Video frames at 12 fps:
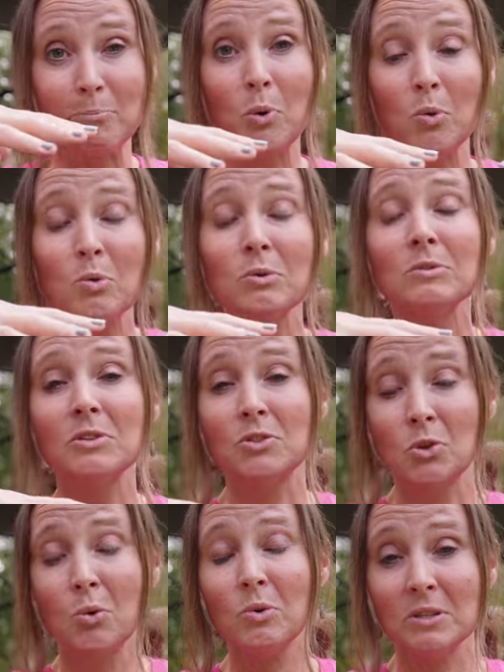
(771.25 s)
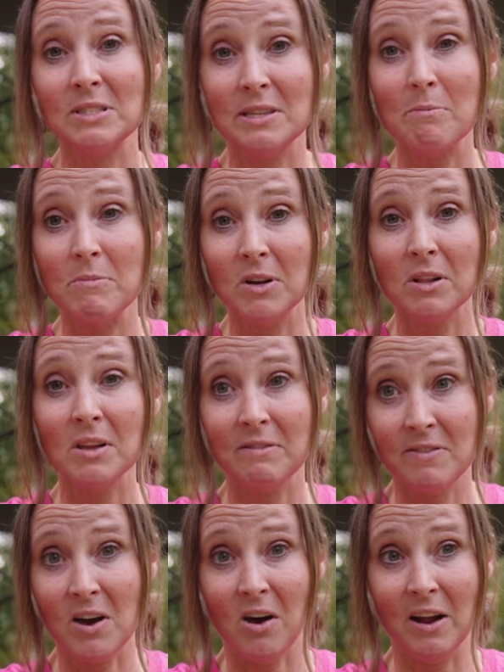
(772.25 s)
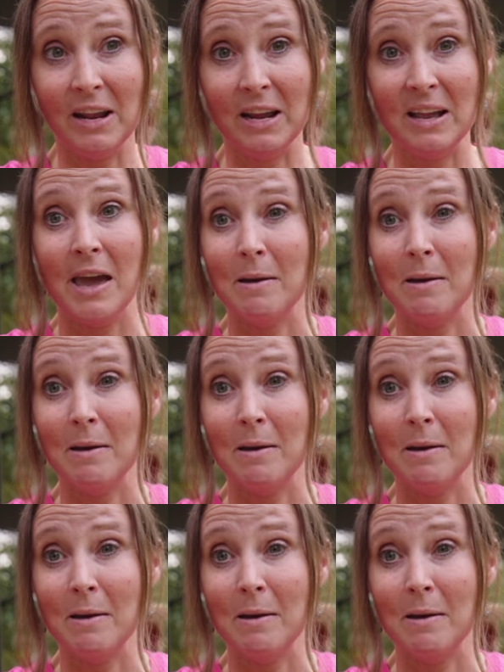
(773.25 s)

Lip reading: pooled towards the middle of the awning.